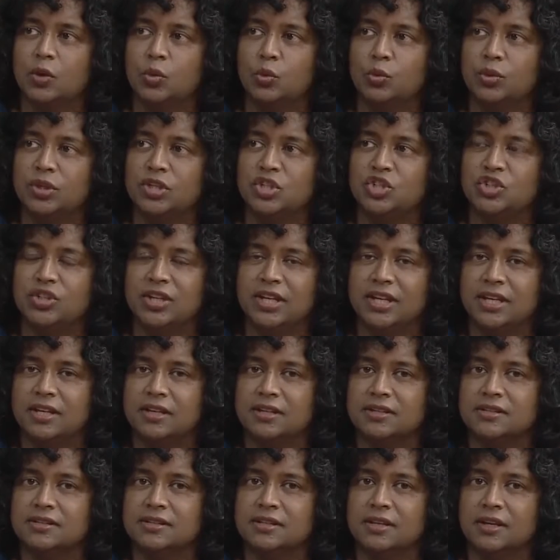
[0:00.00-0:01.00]
which
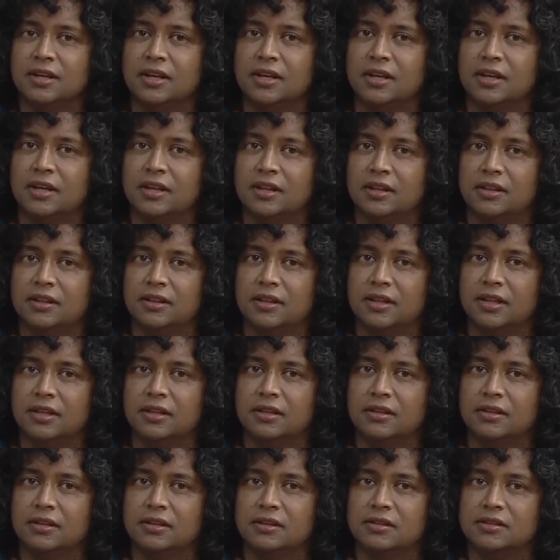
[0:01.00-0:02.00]
is
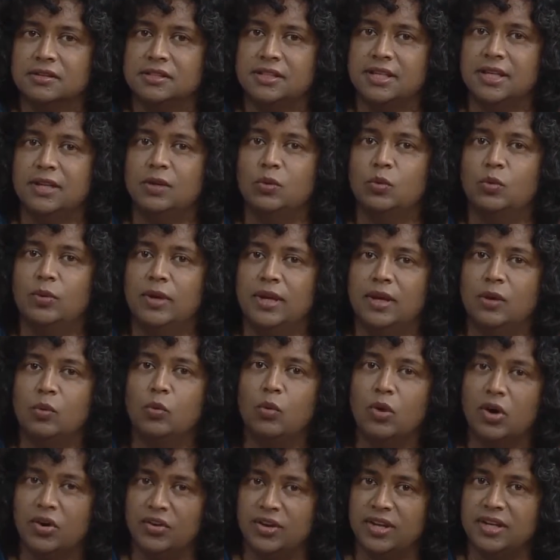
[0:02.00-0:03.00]
the scene where
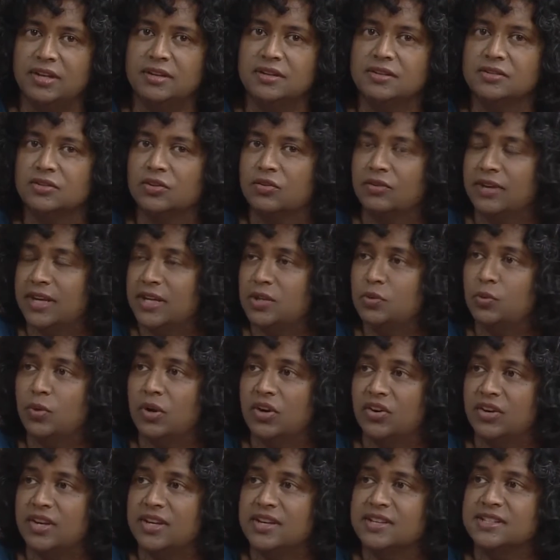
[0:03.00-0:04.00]
warriors, great
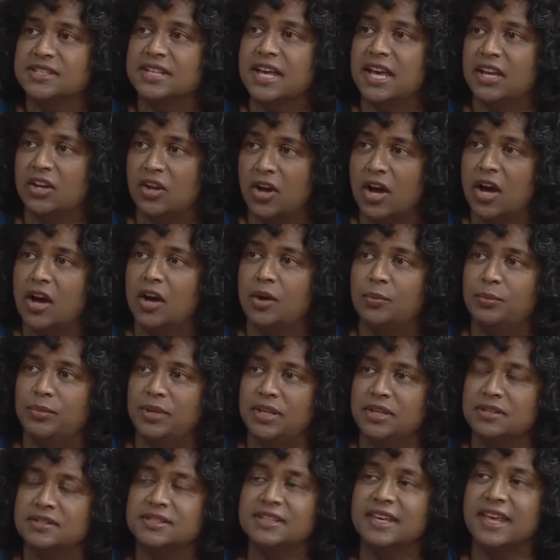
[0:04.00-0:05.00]
warriors and
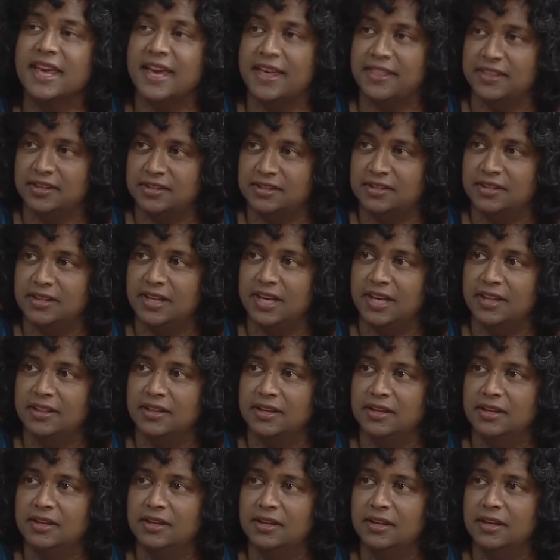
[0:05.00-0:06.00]
armies gather
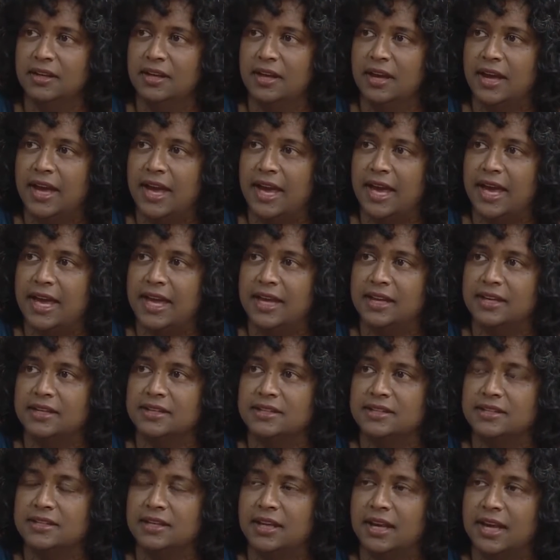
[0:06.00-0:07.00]
together,
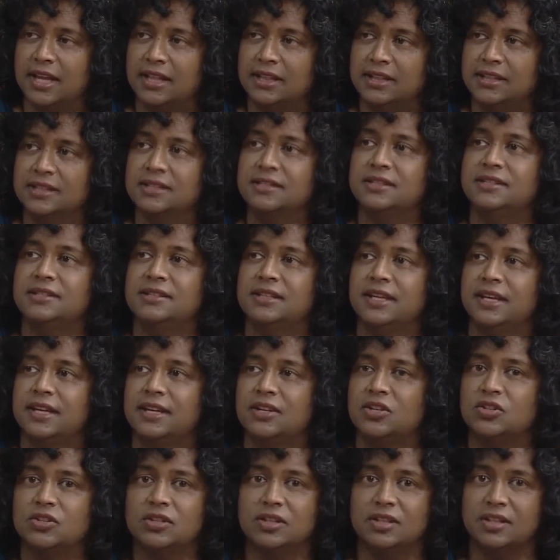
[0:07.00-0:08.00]
and at this
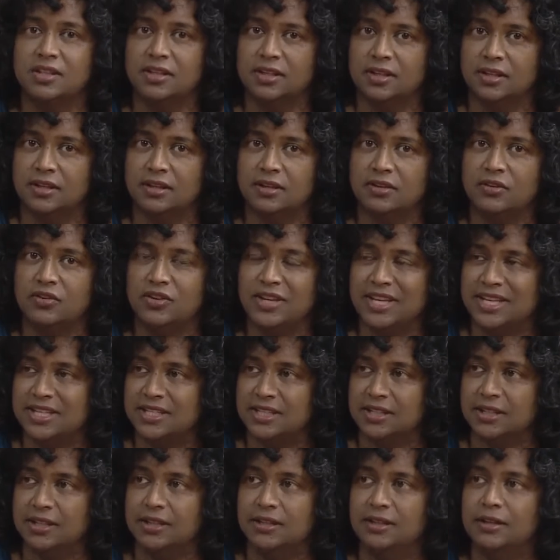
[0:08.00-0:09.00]
stage the
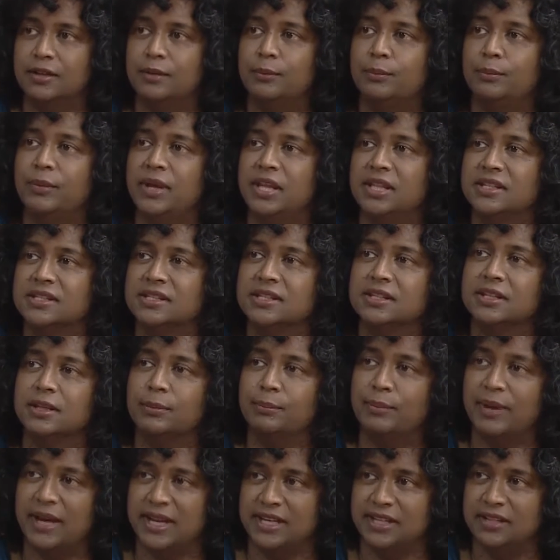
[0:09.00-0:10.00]
reader meets the
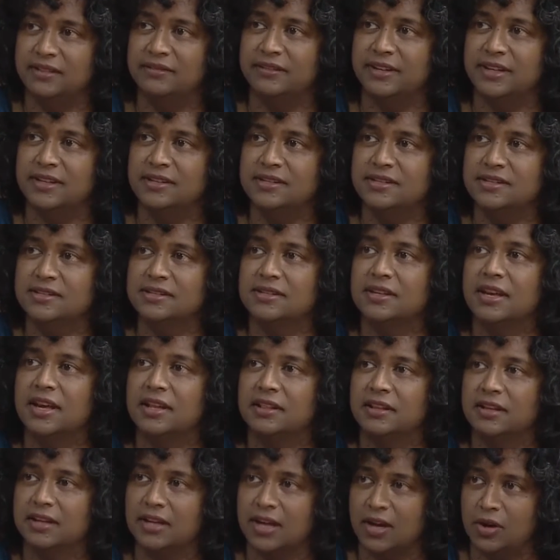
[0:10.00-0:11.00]
Pandavas
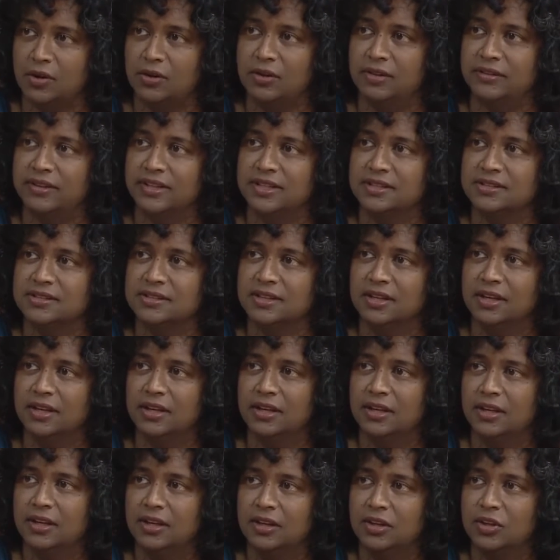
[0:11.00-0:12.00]
and the Kauravas.
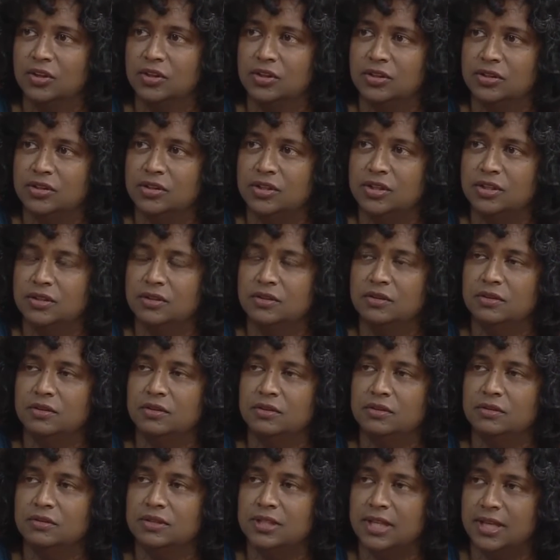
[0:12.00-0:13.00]
Could
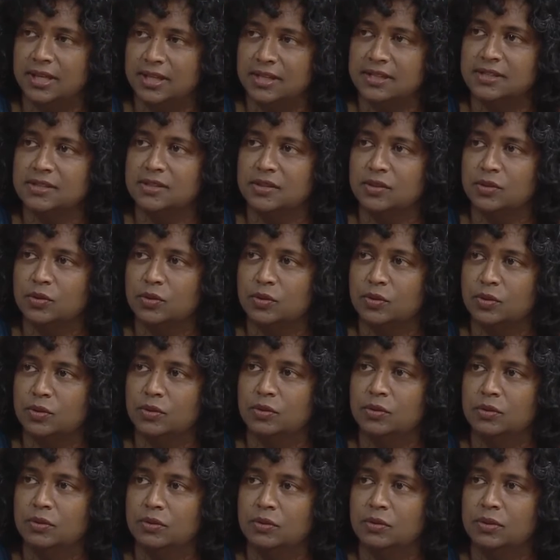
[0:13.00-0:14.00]
you tell us
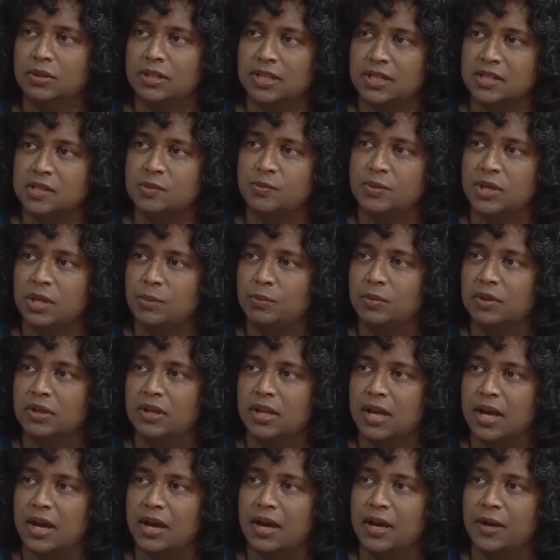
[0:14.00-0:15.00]
who these
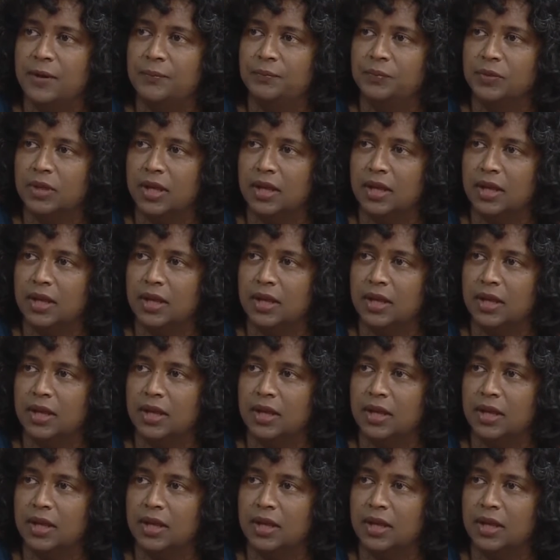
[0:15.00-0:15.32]
people are,